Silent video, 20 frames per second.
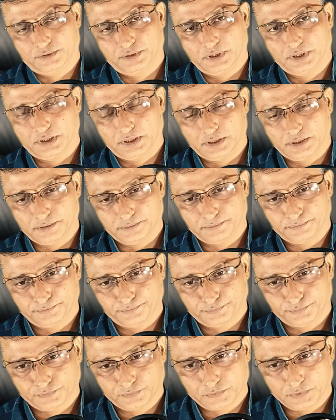the
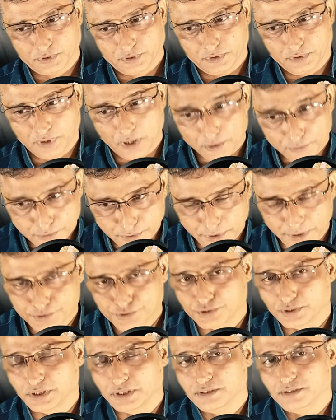Lord
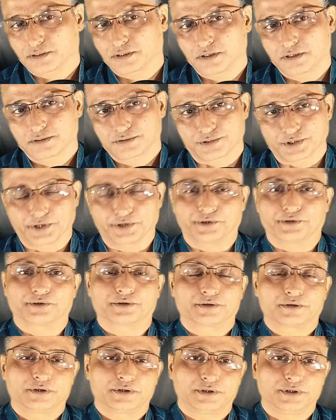Krishna's
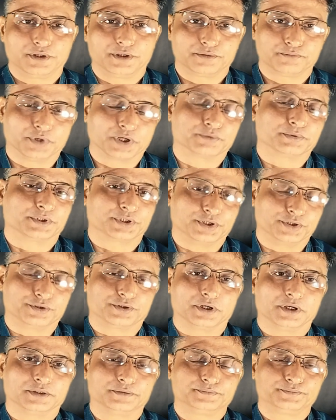saying in Bhagavad
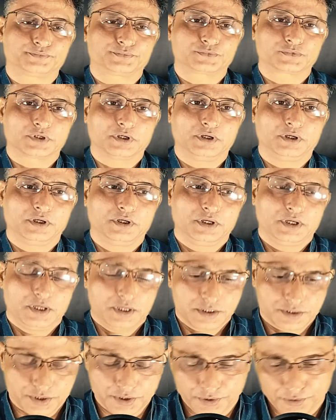Gita.
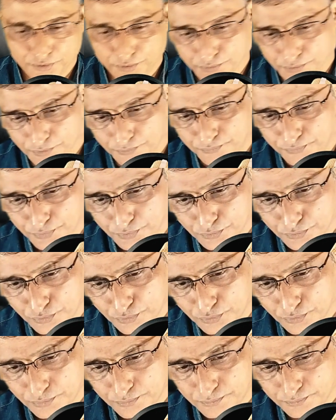See, if
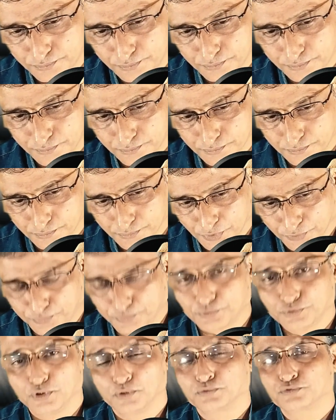you
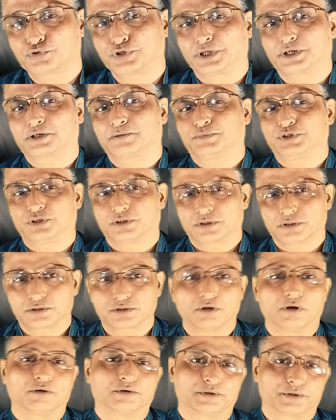don't think about the
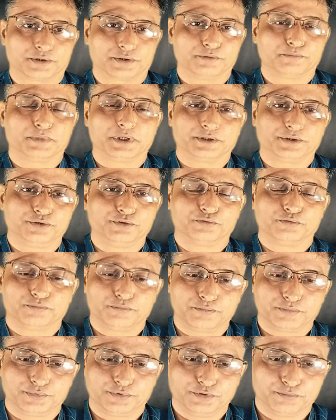result,
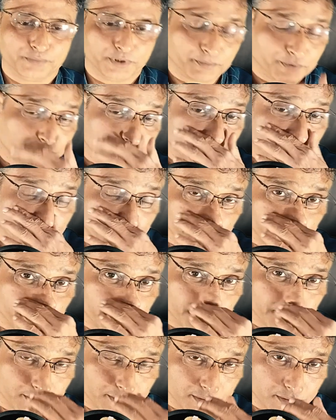you may be
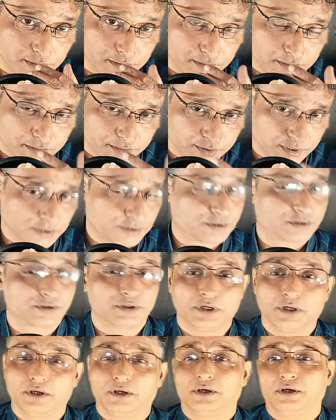thinking, just
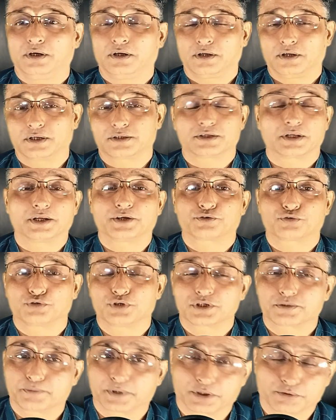listening to
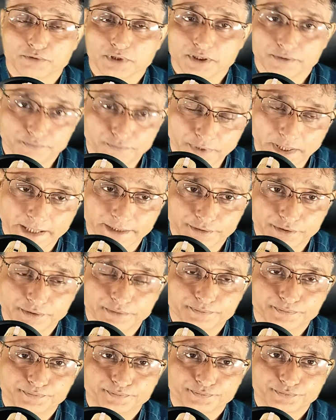this particular fact,
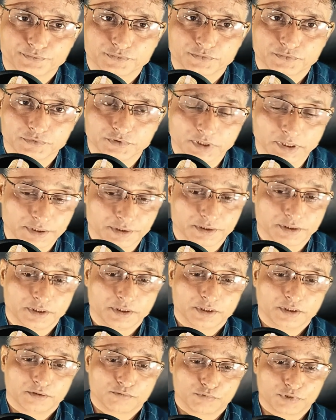that
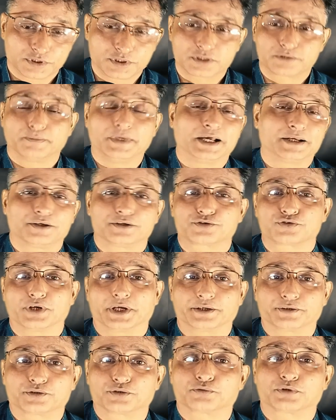what this man is
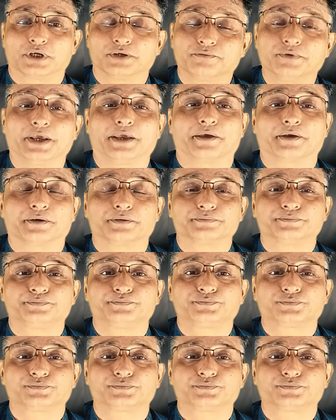trying to convey.